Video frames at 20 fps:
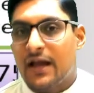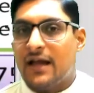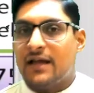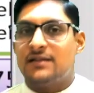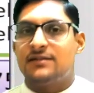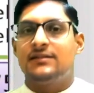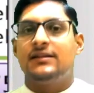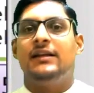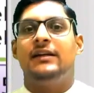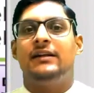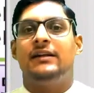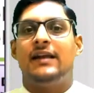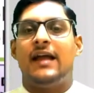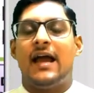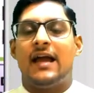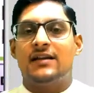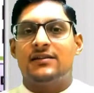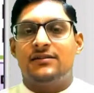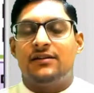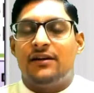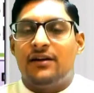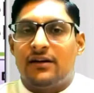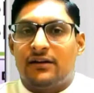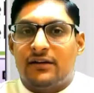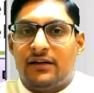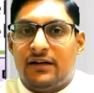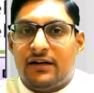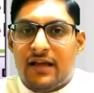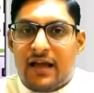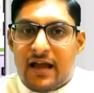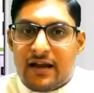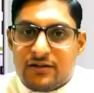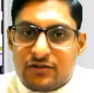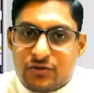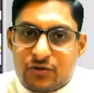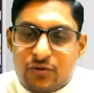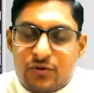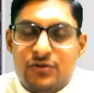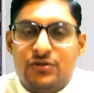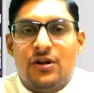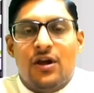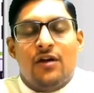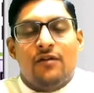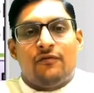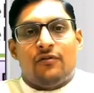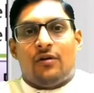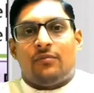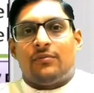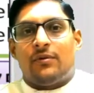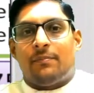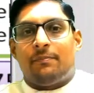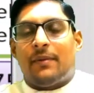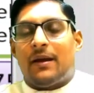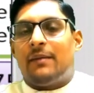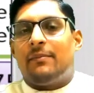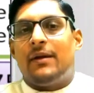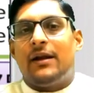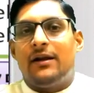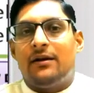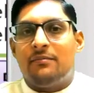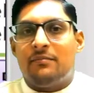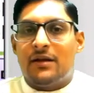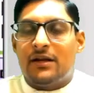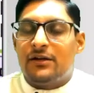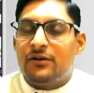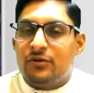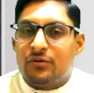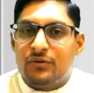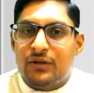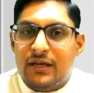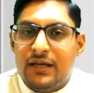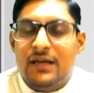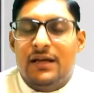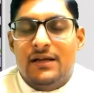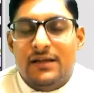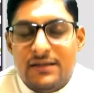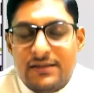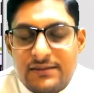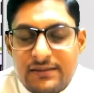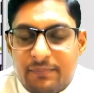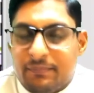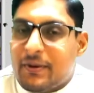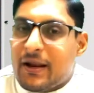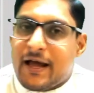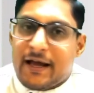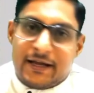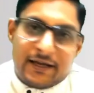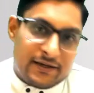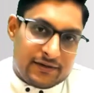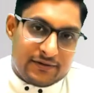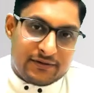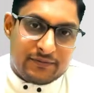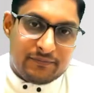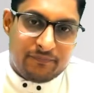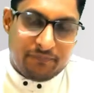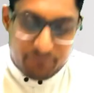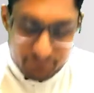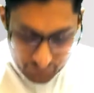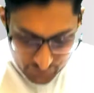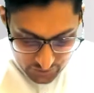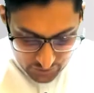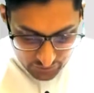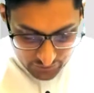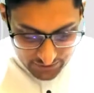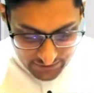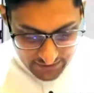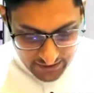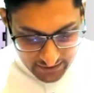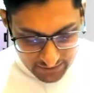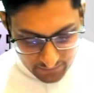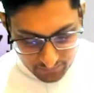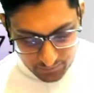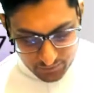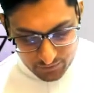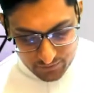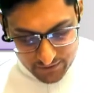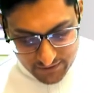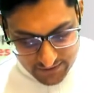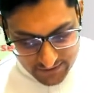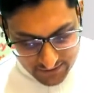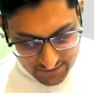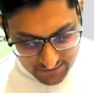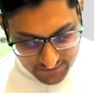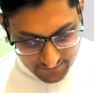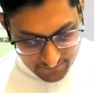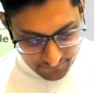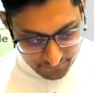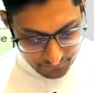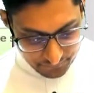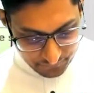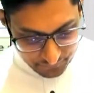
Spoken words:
as the tax deducted at source from the payment made to the supplier. So these are the provisions.